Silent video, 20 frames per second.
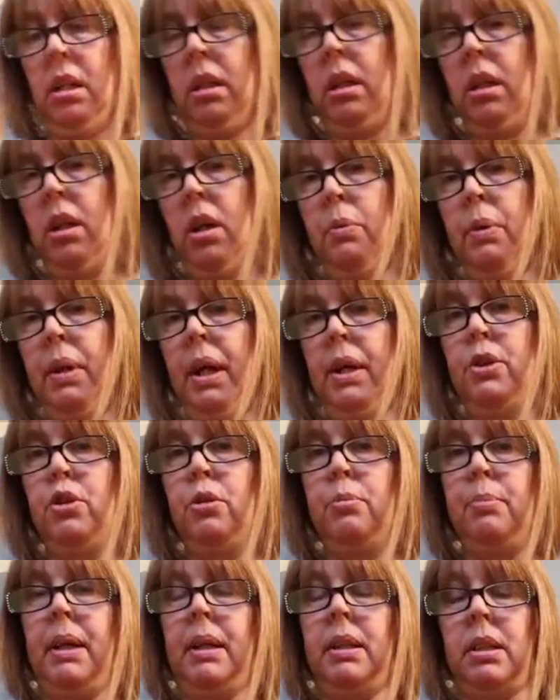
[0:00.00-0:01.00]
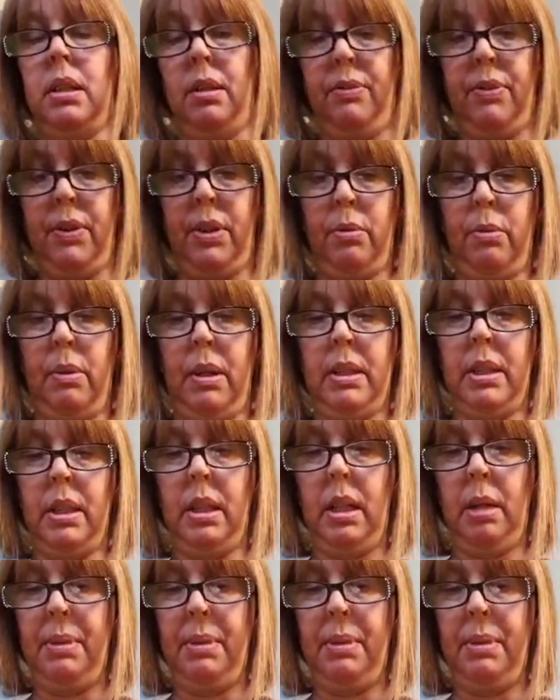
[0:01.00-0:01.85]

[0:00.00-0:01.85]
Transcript: You know, when I do make stuff with the resin.